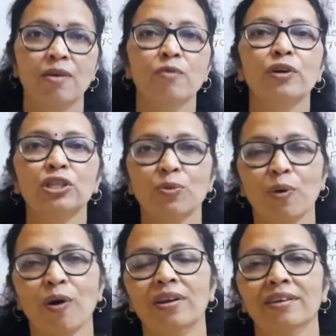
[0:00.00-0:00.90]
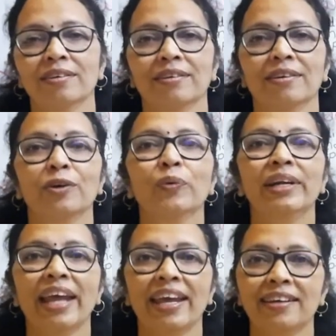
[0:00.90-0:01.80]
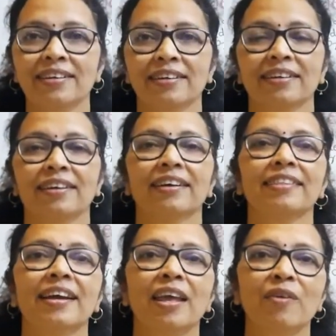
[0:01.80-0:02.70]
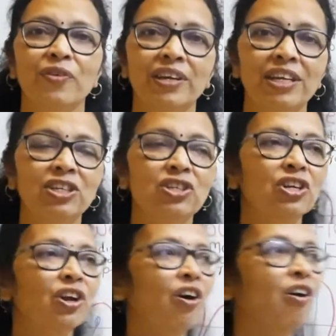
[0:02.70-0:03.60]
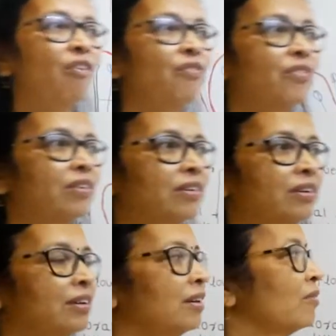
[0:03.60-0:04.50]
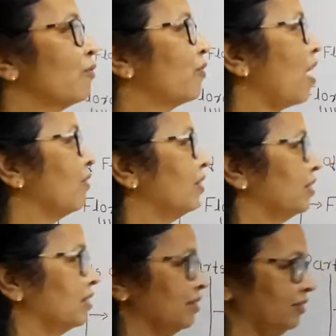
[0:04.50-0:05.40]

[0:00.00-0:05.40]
First of all, we take the definition of flower.